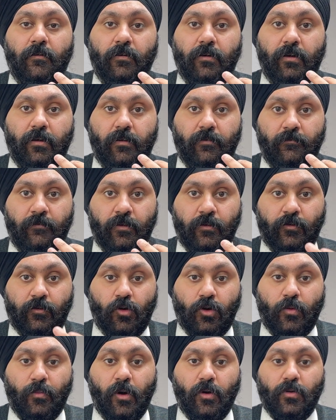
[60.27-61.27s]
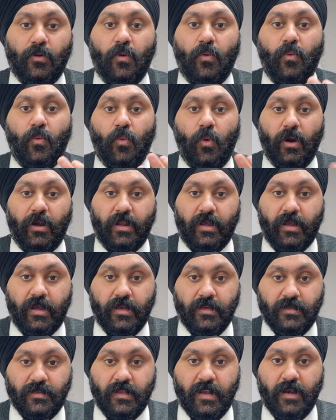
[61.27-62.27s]
We'll talk about what
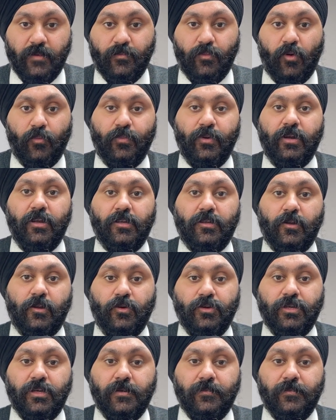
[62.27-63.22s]
is let property disclosure,